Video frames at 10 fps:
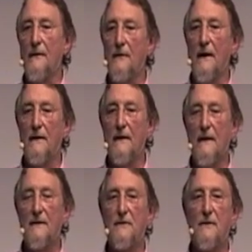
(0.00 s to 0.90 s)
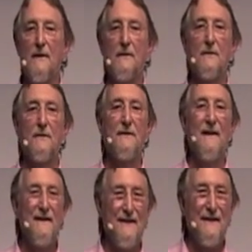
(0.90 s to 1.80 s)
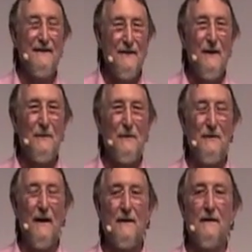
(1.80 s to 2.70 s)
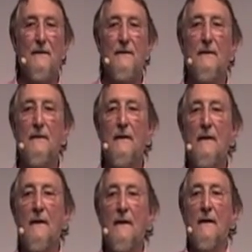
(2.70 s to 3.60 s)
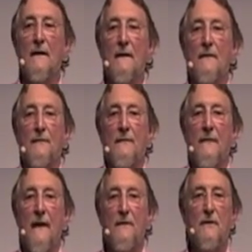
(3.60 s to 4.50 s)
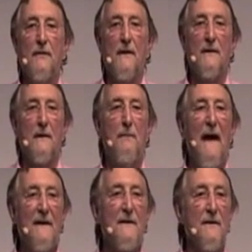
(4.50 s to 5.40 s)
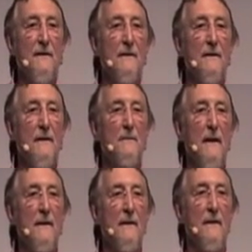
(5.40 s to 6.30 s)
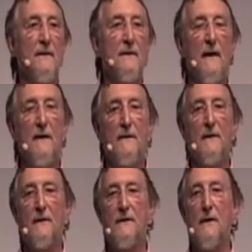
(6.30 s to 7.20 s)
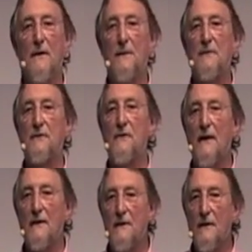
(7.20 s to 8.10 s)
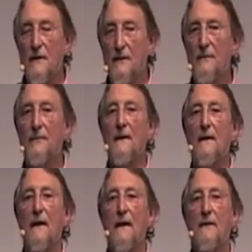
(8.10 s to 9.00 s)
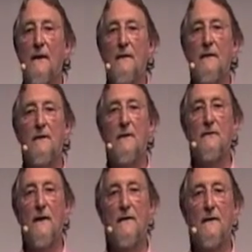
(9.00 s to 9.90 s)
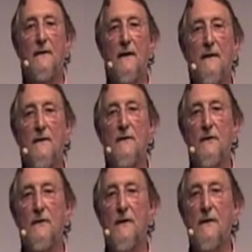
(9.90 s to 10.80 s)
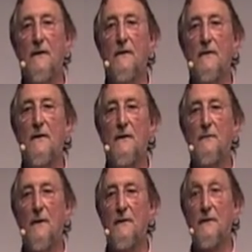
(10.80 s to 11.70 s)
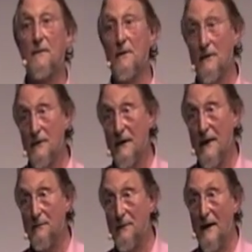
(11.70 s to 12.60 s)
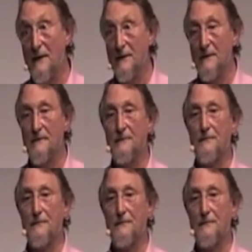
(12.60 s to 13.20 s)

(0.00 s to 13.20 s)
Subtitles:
You extract your data, you abstract it. Then you find a pattern among the data so abstracted, and then you invent an agency responsible for that pattern.